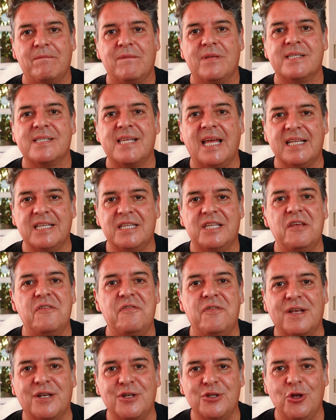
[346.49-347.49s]

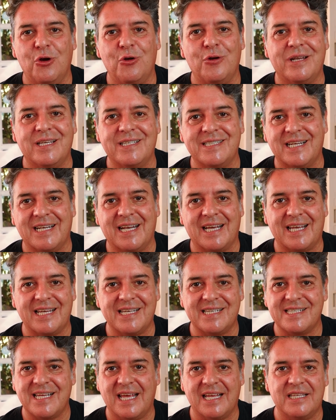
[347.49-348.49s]
scientific knowledge and
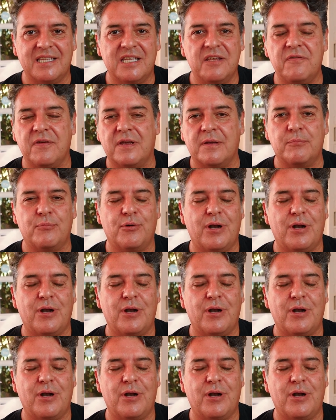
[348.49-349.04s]
against scientific